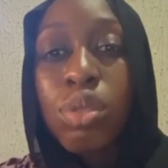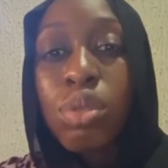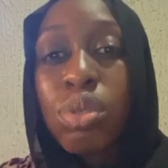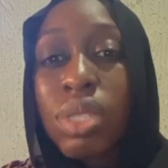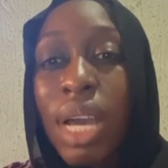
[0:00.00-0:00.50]
due
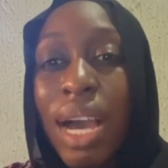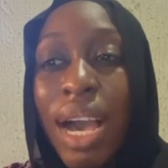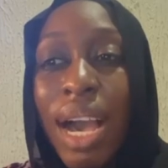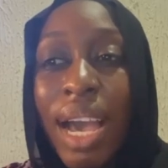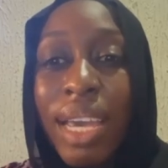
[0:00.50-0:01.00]
to their
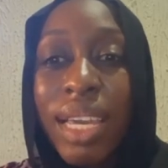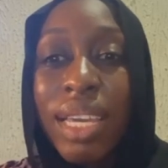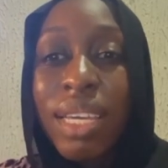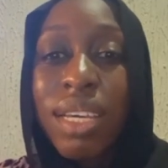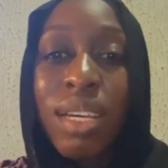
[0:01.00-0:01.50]

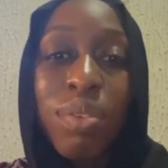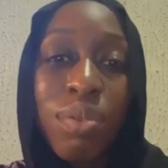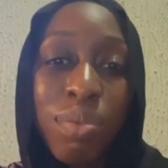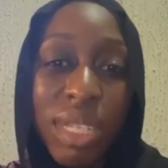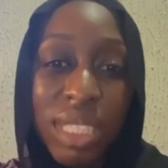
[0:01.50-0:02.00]
high
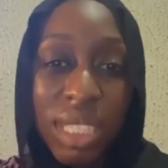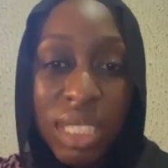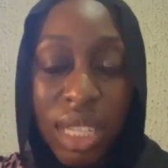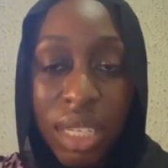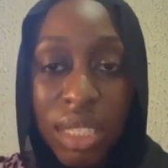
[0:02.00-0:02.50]

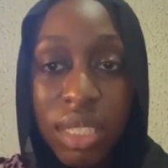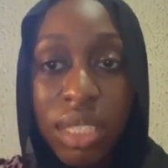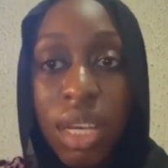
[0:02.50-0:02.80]
resistance.